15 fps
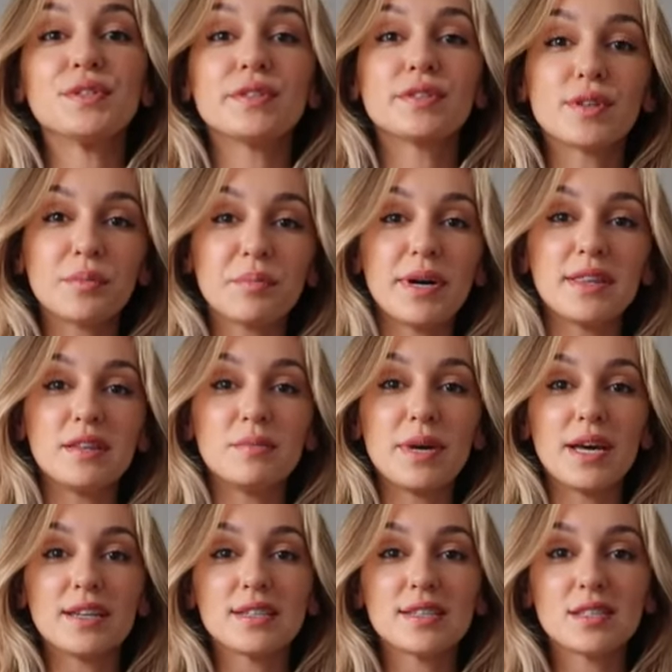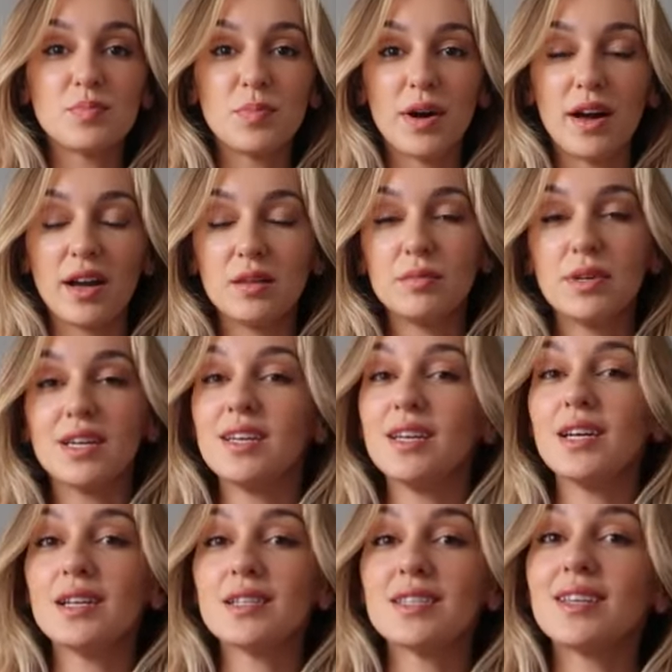Don't mind the mess behind
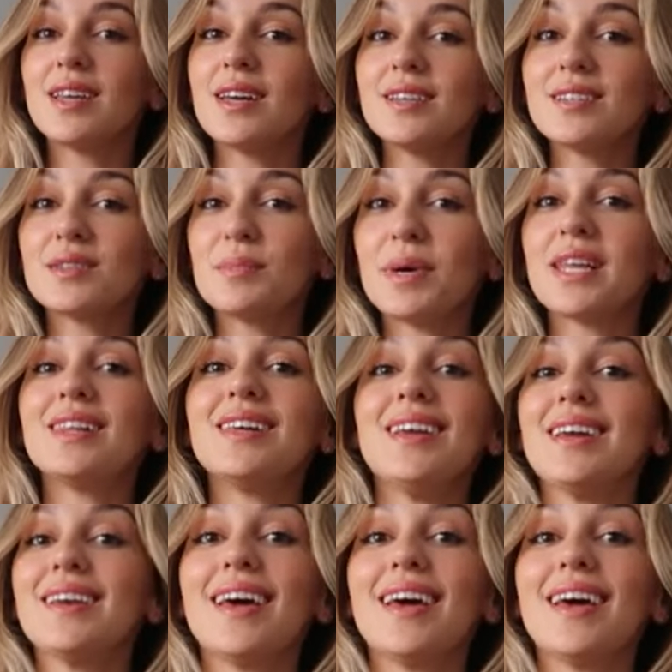me. Today is not my cleaning